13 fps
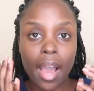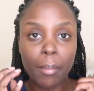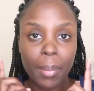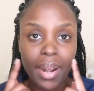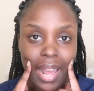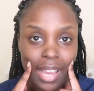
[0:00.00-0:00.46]

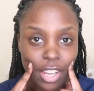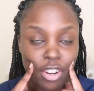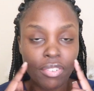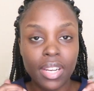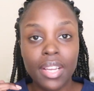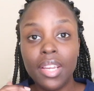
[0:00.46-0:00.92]
apply
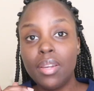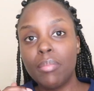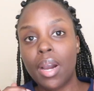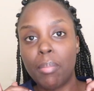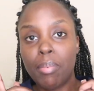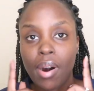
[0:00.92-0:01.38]

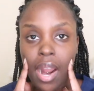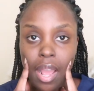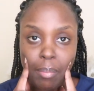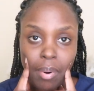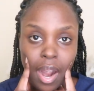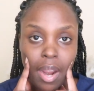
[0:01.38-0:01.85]
cream,
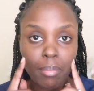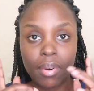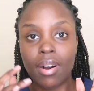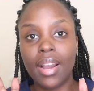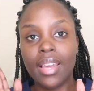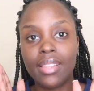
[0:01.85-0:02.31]
apply
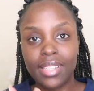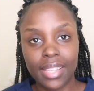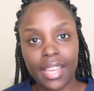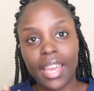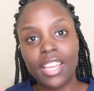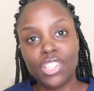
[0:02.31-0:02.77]
primer, and
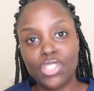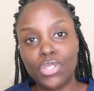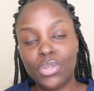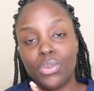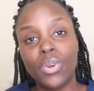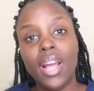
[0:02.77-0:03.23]
then get
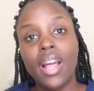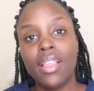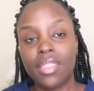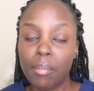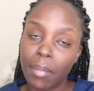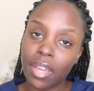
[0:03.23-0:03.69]
into
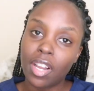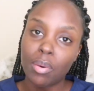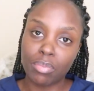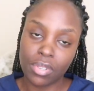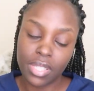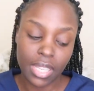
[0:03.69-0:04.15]
the
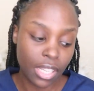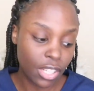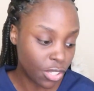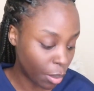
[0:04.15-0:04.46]
makeup routine.